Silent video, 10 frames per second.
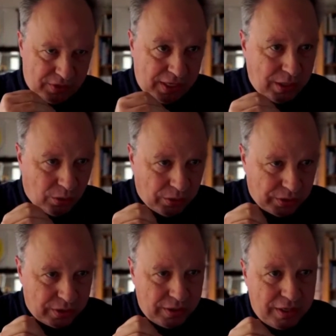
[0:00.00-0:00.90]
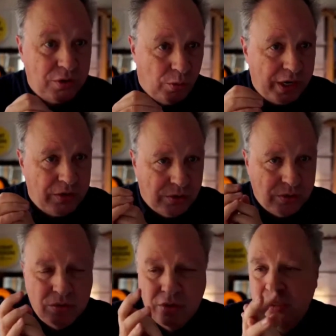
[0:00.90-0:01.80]
stakeholder if you wanted
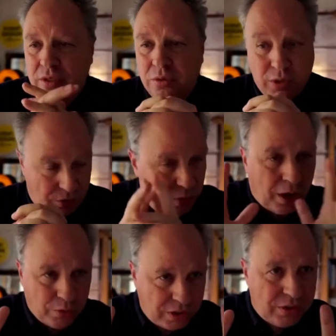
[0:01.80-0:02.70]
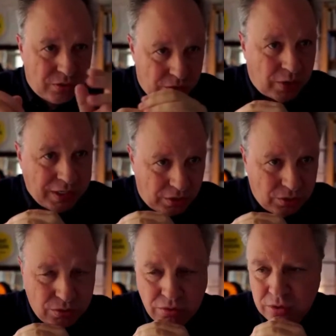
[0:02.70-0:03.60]
to, which we always try
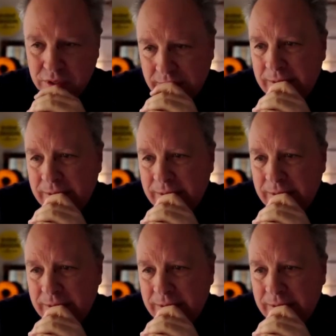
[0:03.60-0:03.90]
to do.